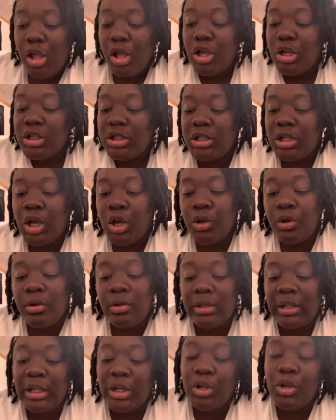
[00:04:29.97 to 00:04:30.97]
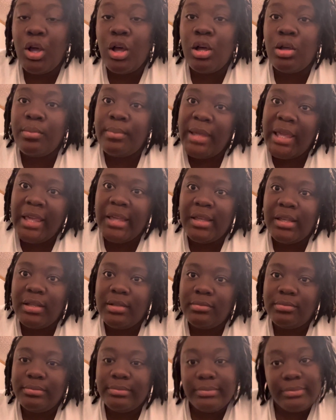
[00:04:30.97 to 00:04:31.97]
So little old
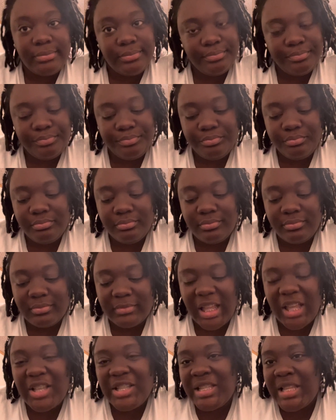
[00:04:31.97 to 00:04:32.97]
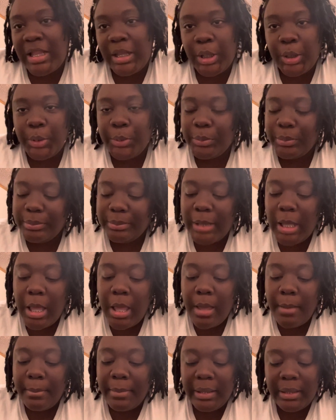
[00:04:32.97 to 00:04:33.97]
me, like I said, little,
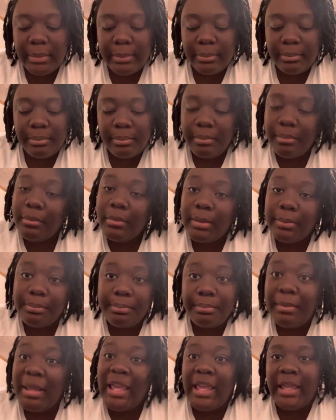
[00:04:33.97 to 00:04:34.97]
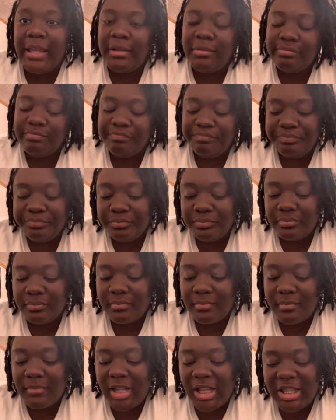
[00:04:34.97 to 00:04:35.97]
but me
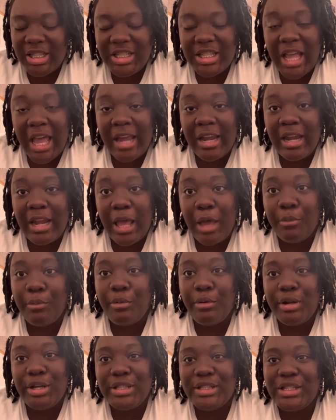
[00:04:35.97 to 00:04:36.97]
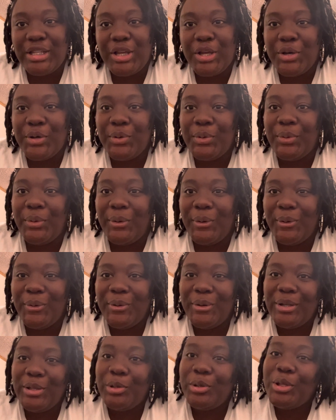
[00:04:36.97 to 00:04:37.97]
decided I wanted to go
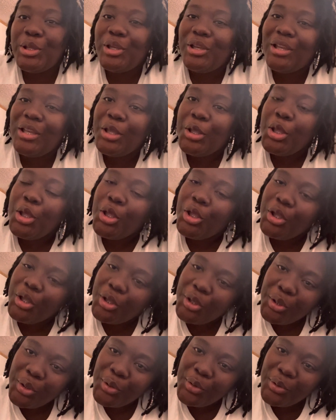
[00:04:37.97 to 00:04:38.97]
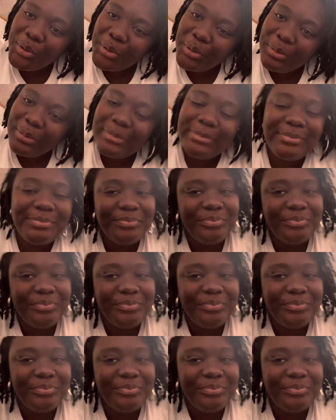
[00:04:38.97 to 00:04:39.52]
on Google